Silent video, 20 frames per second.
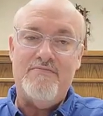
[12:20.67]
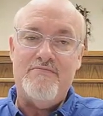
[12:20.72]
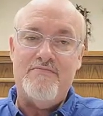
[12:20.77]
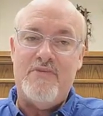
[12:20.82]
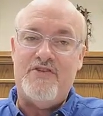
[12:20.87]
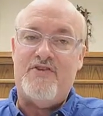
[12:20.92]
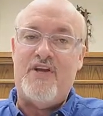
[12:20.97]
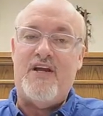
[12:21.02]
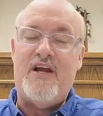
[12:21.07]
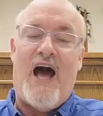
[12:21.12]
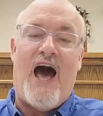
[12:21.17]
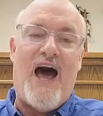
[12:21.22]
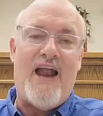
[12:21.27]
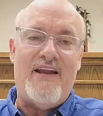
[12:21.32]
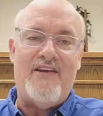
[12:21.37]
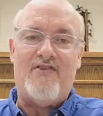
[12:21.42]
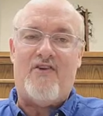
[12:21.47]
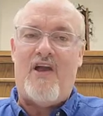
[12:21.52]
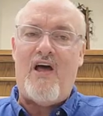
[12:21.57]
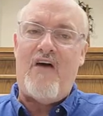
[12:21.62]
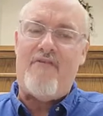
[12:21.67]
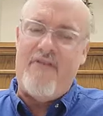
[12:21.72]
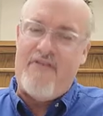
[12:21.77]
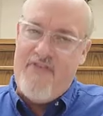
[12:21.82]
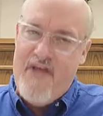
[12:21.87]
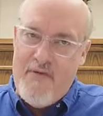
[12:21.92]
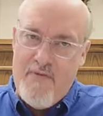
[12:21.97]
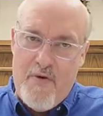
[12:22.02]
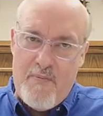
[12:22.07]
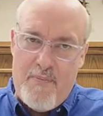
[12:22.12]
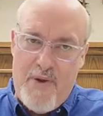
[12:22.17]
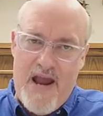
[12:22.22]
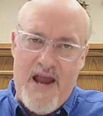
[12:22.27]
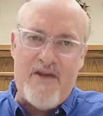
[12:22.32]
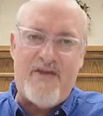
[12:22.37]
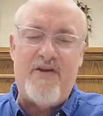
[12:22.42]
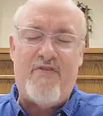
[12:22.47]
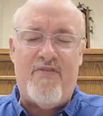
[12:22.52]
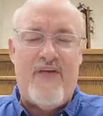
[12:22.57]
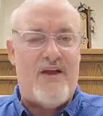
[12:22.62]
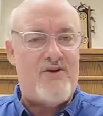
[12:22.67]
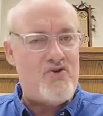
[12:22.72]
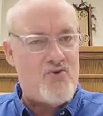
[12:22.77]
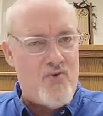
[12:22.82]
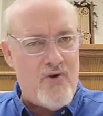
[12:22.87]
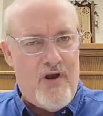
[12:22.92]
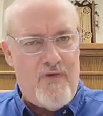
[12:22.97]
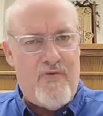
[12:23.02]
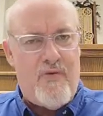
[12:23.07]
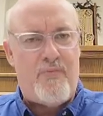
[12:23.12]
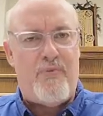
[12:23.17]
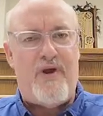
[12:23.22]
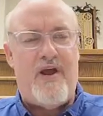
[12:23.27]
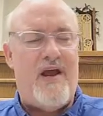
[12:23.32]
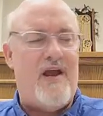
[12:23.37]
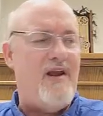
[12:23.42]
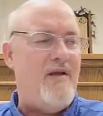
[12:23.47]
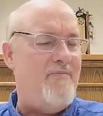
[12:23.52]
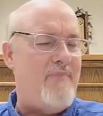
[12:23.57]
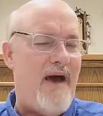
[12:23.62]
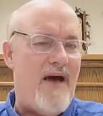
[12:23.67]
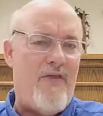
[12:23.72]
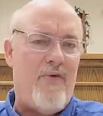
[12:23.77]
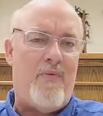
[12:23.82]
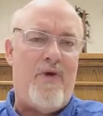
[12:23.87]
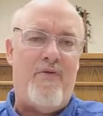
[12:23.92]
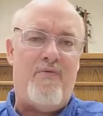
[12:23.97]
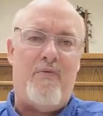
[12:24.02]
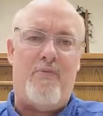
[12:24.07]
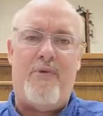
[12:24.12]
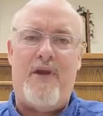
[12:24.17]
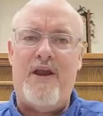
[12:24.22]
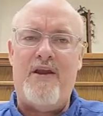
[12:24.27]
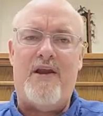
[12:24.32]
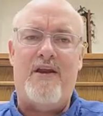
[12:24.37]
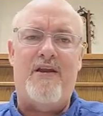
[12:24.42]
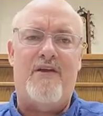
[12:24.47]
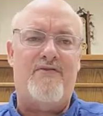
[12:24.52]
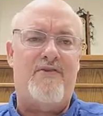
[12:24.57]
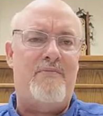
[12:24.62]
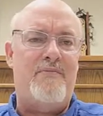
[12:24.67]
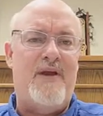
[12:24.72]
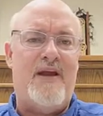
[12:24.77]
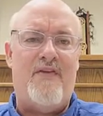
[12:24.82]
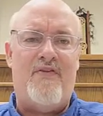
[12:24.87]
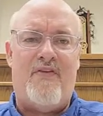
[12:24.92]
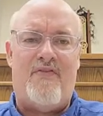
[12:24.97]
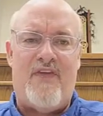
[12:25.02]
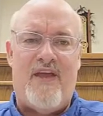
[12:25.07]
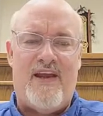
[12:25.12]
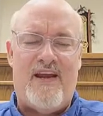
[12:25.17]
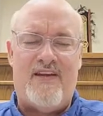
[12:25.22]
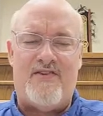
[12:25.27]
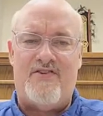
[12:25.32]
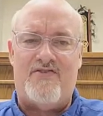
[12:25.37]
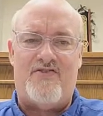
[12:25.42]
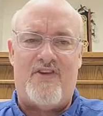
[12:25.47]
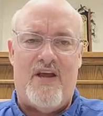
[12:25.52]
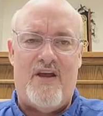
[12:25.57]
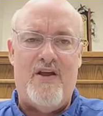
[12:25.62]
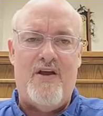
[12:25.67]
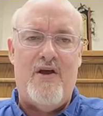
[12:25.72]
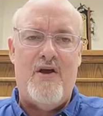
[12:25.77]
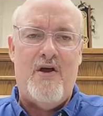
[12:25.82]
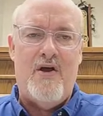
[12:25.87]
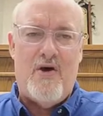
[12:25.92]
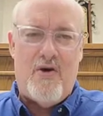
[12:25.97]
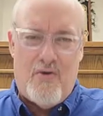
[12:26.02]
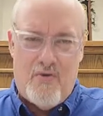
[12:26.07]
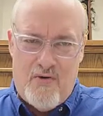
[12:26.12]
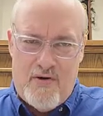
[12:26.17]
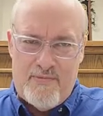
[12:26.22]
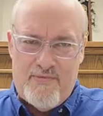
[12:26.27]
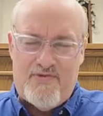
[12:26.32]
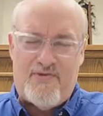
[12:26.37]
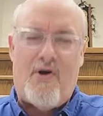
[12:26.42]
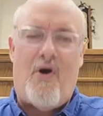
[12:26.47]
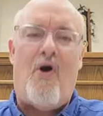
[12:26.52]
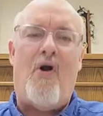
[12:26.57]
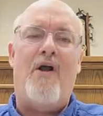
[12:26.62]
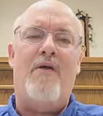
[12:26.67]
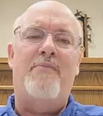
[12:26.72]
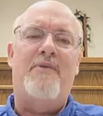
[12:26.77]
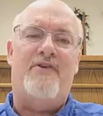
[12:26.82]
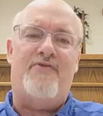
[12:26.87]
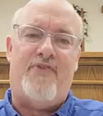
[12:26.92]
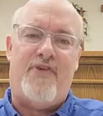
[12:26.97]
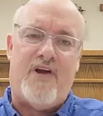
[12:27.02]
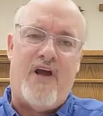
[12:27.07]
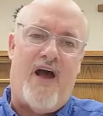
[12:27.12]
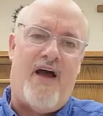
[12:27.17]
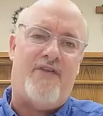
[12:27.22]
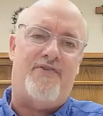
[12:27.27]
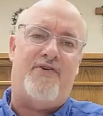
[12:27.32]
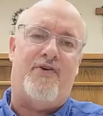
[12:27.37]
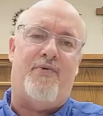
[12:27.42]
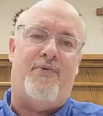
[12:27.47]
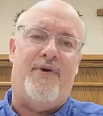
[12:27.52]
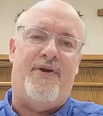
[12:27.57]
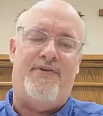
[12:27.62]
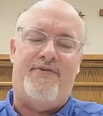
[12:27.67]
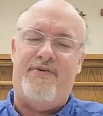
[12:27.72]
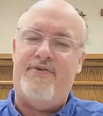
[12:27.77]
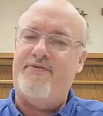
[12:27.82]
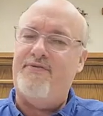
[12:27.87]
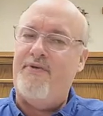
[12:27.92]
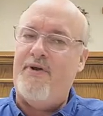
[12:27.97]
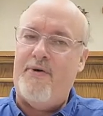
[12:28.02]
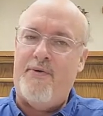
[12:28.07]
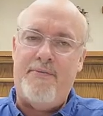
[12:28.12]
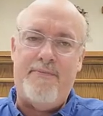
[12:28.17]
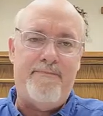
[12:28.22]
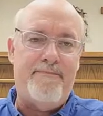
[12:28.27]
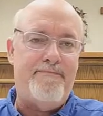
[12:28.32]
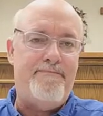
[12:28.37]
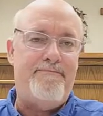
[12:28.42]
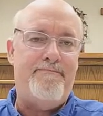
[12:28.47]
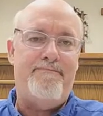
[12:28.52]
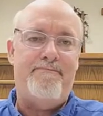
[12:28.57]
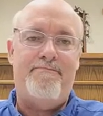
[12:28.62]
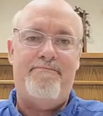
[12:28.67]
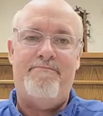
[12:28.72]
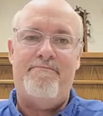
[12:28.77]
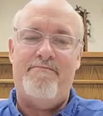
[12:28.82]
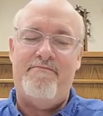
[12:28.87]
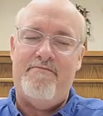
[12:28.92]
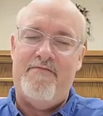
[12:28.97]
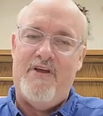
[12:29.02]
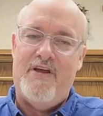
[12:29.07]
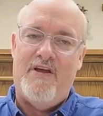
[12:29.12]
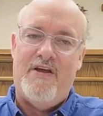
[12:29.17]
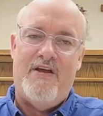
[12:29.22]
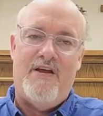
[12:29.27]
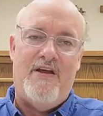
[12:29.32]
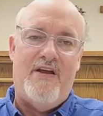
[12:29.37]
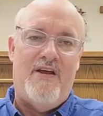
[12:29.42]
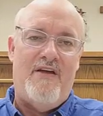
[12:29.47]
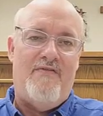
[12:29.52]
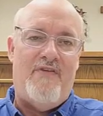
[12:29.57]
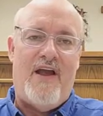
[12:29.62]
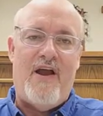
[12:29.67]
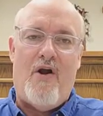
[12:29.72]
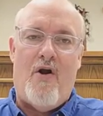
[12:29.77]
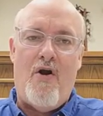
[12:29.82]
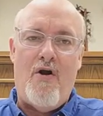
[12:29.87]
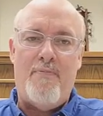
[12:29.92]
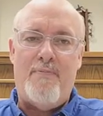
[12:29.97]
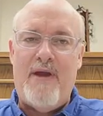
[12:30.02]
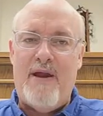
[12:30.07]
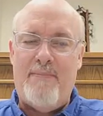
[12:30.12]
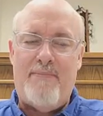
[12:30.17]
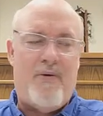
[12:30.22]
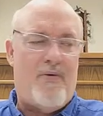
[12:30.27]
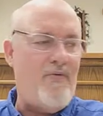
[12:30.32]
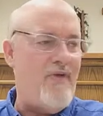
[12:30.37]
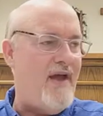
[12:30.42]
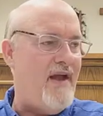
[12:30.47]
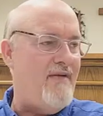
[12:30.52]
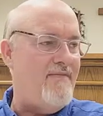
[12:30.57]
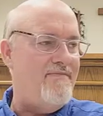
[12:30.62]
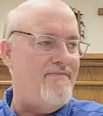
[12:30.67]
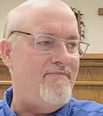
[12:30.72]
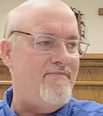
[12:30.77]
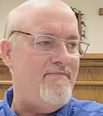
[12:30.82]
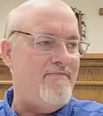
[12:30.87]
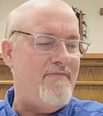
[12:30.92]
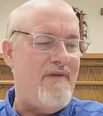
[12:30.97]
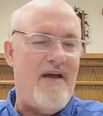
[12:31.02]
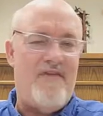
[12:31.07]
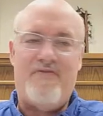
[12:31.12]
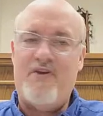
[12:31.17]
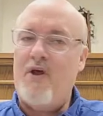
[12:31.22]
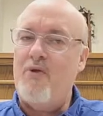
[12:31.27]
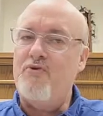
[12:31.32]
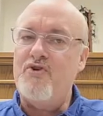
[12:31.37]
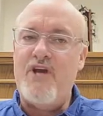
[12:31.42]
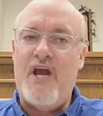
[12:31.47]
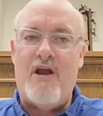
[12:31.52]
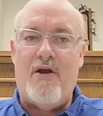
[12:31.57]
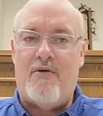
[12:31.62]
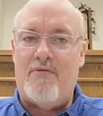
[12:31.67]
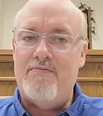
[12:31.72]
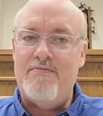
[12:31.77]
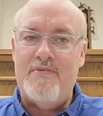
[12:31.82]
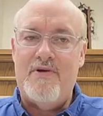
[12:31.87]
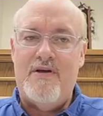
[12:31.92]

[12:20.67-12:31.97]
But see, God is love. If they repent of that, truly repent, and by the way, repenting doesn't mean that they get to say, oh, I'm sorry, and miss the consequences. No. If they hurt people, they have to go to jail.